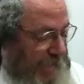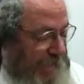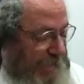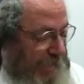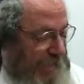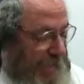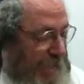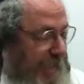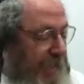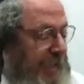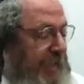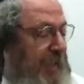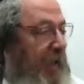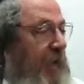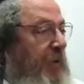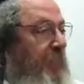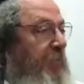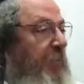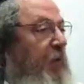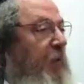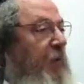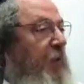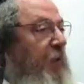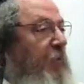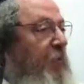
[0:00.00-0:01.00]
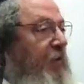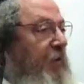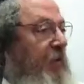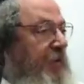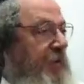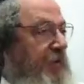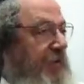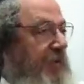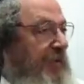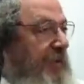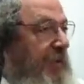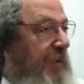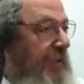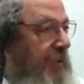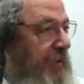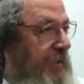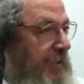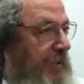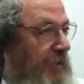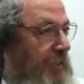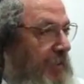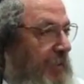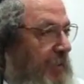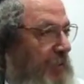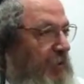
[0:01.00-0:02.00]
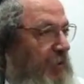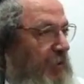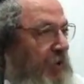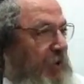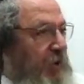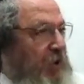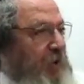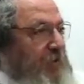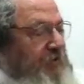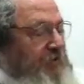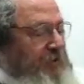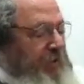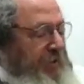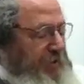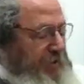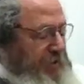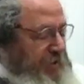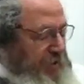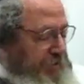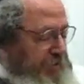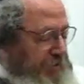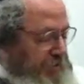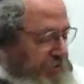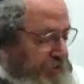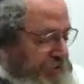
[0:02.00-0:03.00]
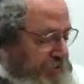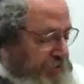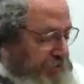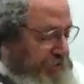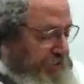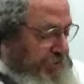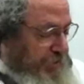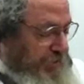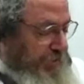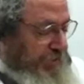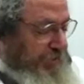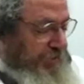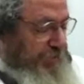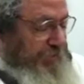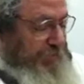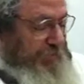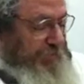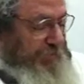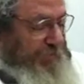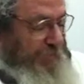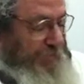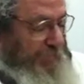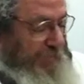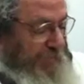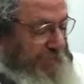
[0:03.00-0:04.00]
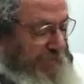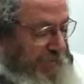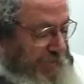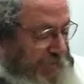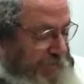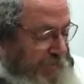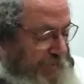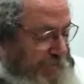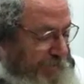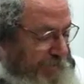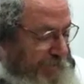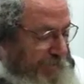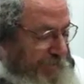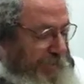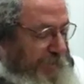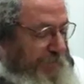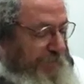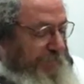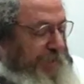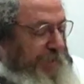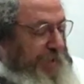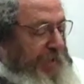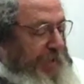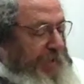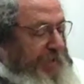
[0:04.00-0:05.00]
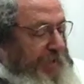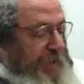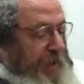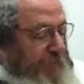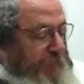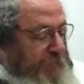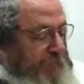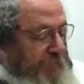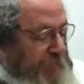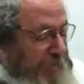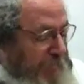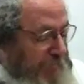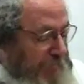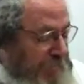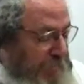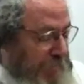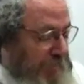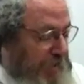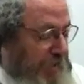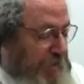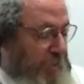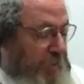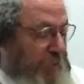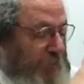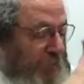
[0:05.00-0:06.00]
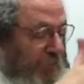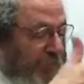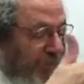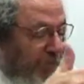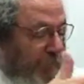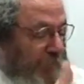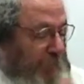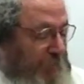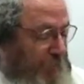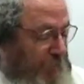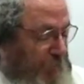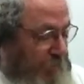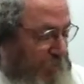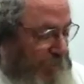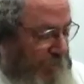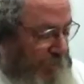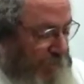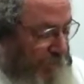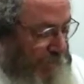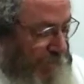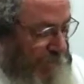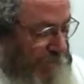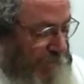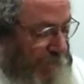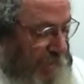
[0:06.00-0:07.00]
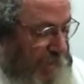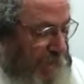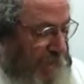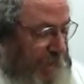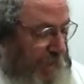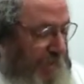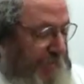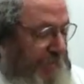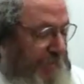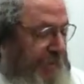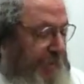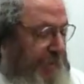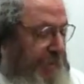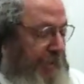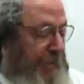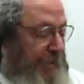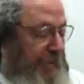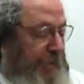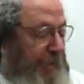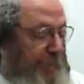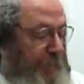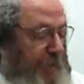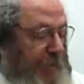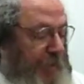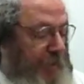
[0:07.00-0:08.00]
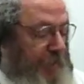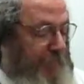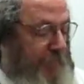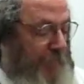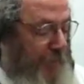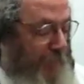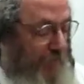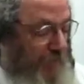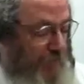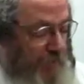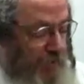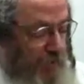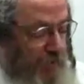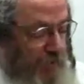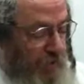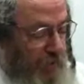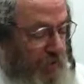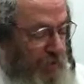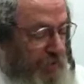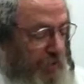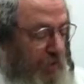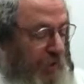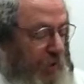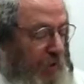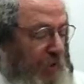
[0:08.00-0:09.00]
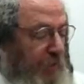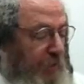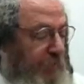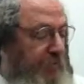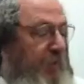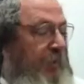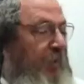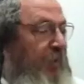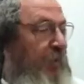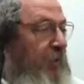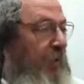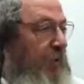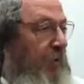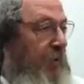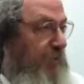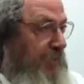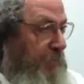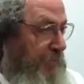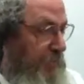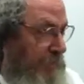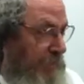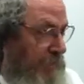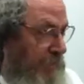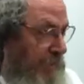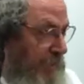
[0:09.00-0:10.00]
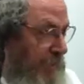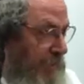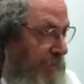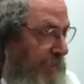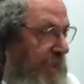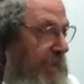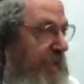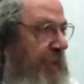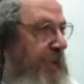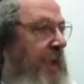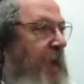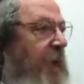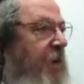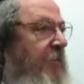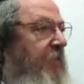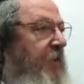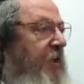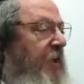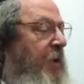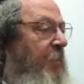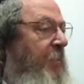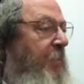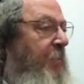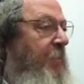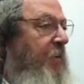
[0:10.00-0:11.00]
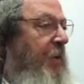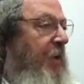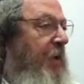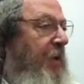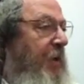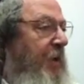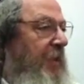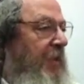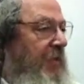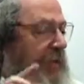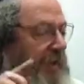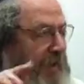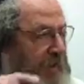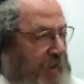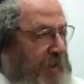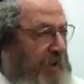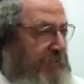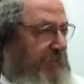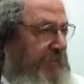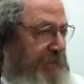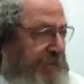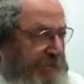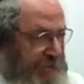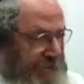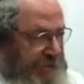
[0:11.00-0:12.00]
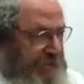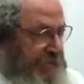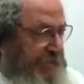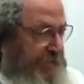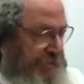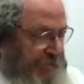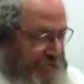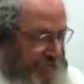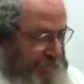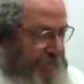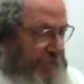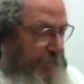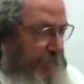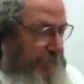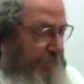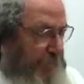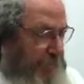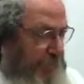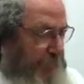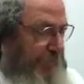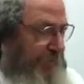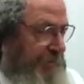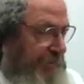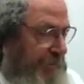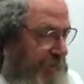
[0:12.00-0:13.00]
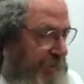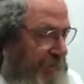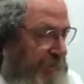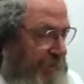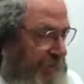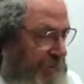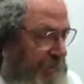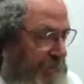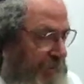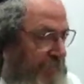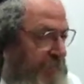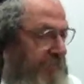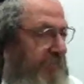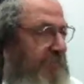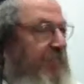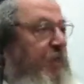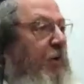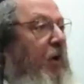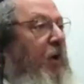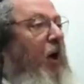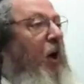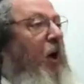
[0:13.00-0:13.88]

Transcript: And they came here with the, the Memuna of the treasurer. They came from the Medina with the Memuna and the, the, people of the of the of the of the Medina they gave him they gave these their representatives